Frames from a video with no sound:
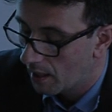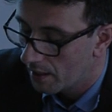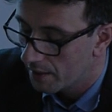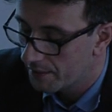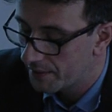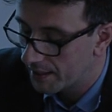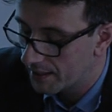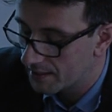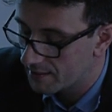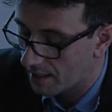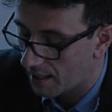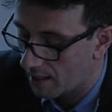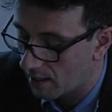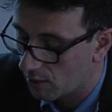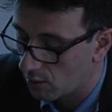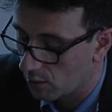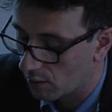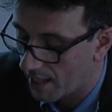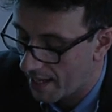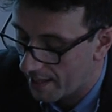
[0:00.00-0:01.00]
These are
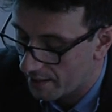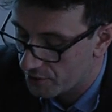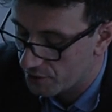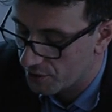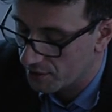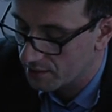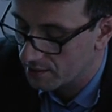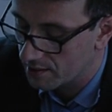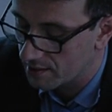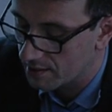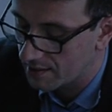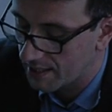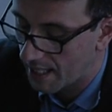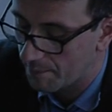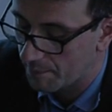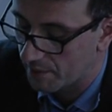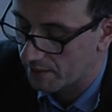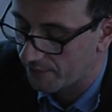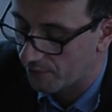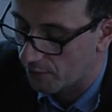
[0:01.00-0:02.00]
collections
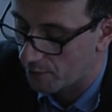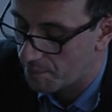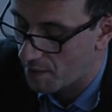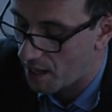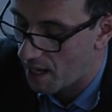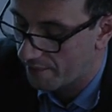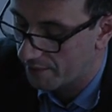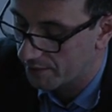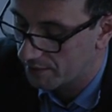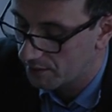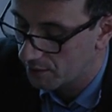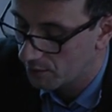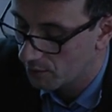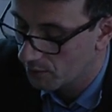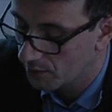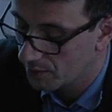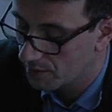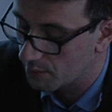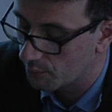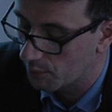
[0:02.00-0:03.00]
assembled for private
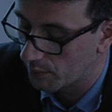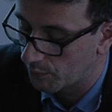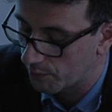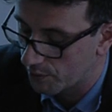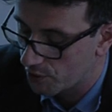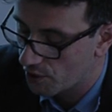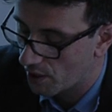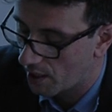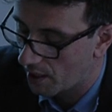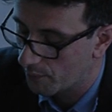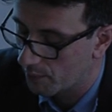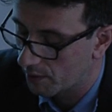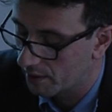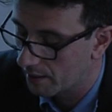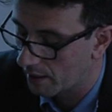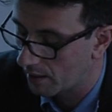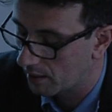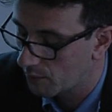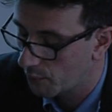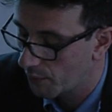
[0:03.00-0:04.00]
use, with which I will
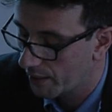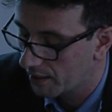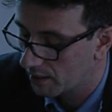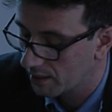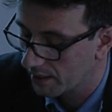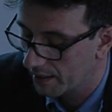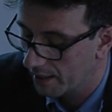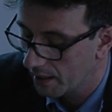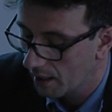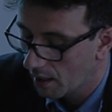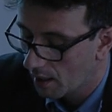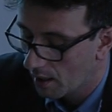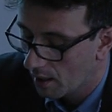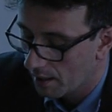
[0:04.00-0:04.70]
deal quickly,